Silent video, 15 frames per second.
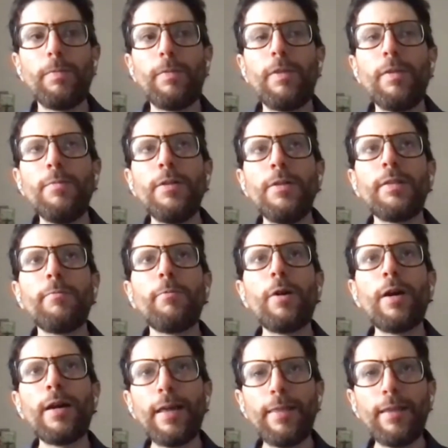music? Well,
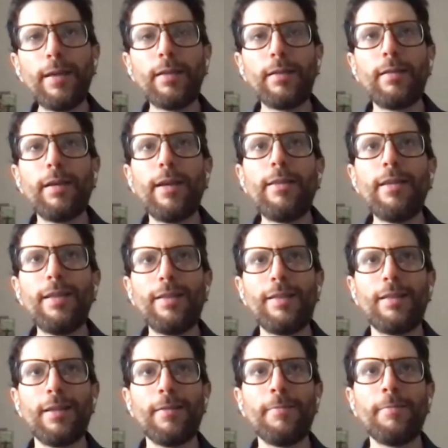I think it's
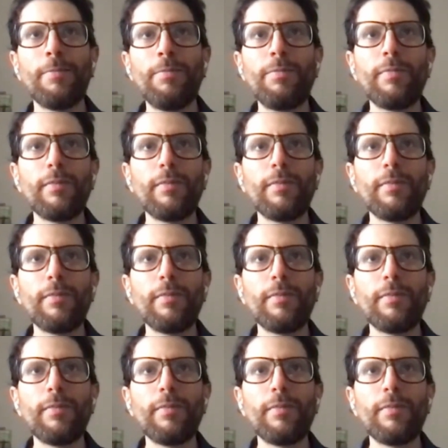a